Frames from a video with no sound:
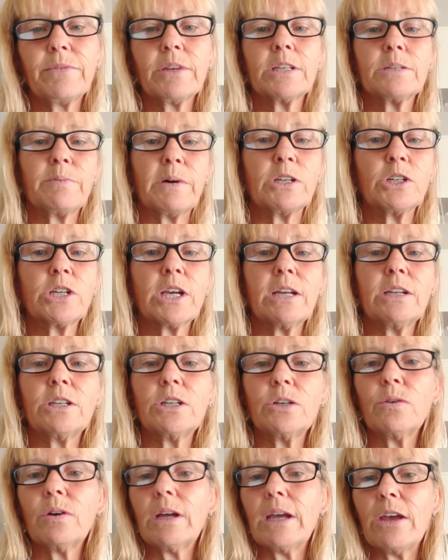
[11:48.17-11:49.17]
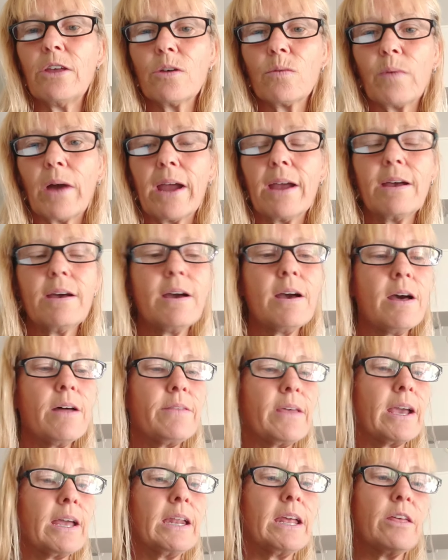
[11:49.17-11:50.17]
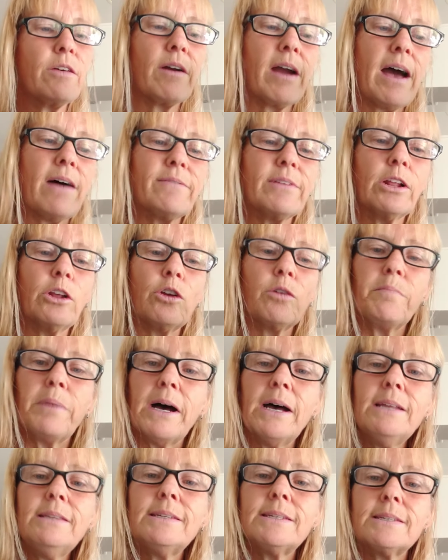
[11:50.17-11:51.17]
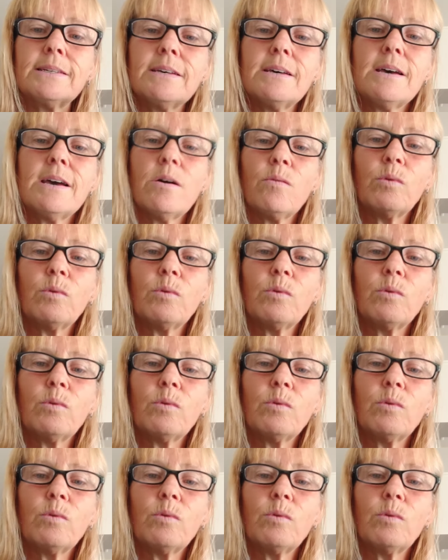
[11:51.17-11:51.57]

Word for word: Sponge can do it either way. They can either have the little buds,